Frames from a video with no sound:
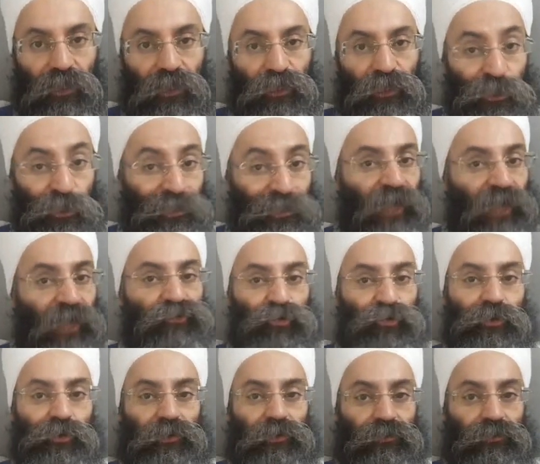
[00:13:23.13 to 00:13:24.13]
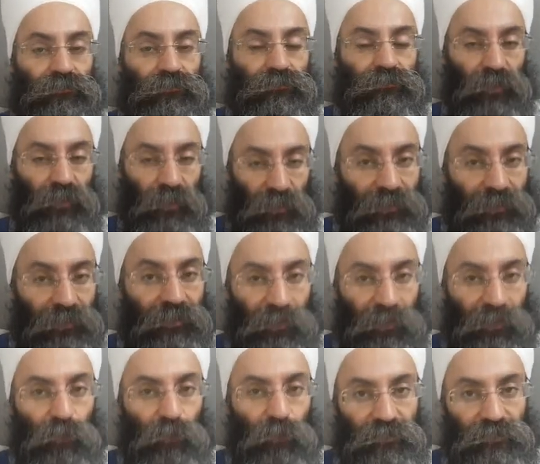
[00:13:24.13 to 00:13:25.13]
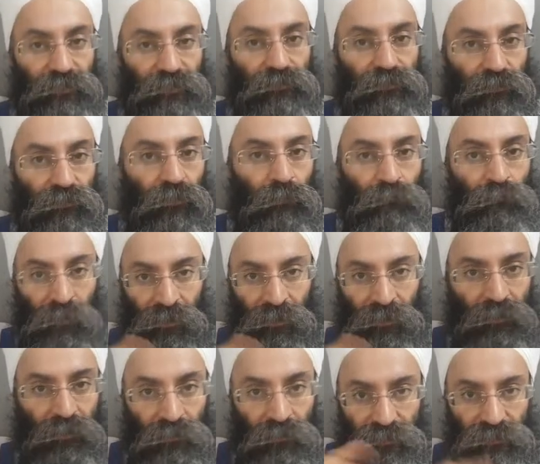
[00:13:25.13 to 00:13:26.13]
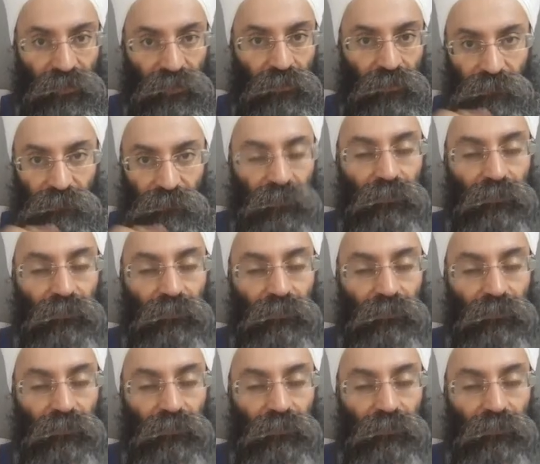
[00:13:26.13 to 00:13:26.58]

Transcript: natural eating habits, combined in the same thing.